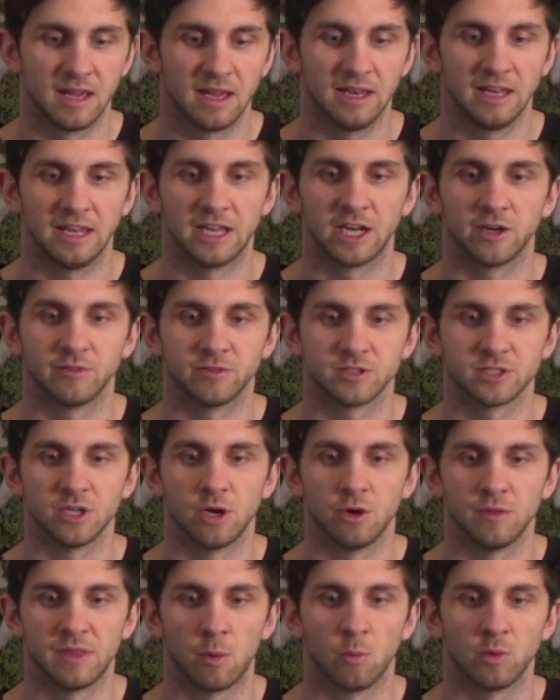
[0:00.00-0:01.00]
layer of
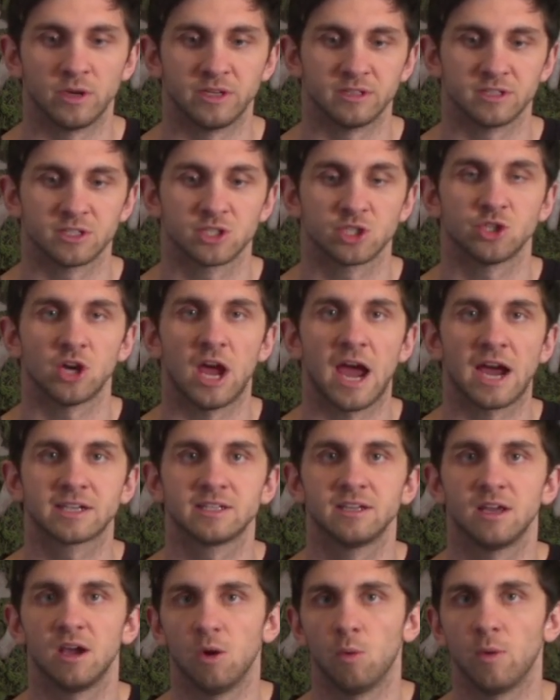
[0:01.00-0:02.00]
snow that wouldn't
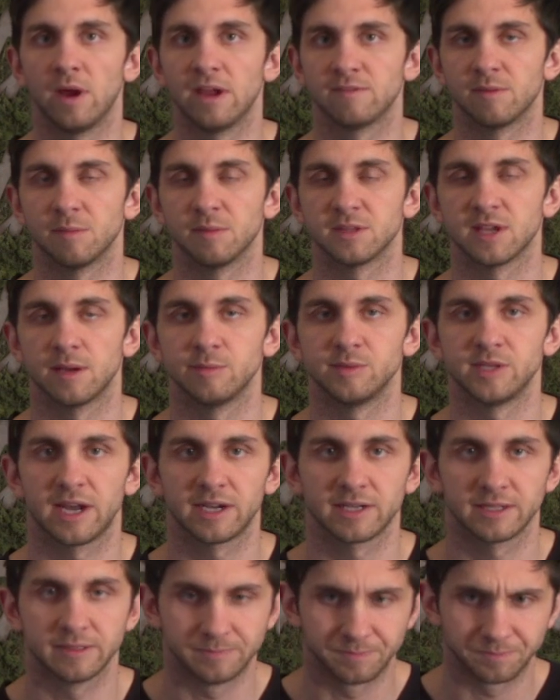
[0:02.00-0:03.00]
distract away from the
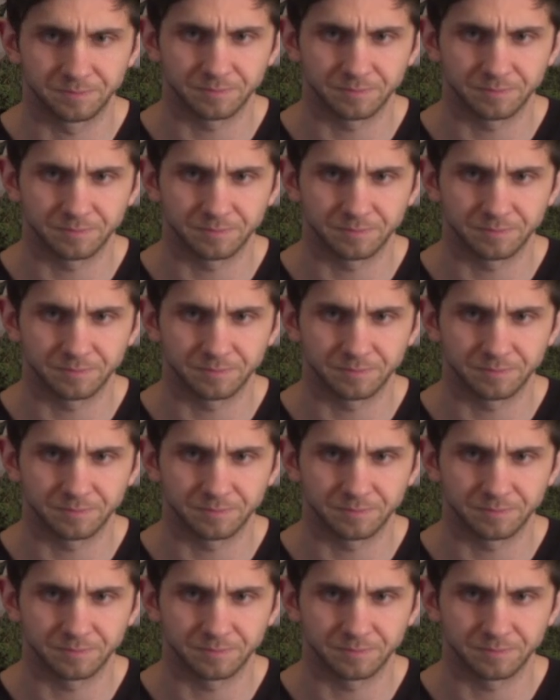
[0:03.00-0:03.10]
subject.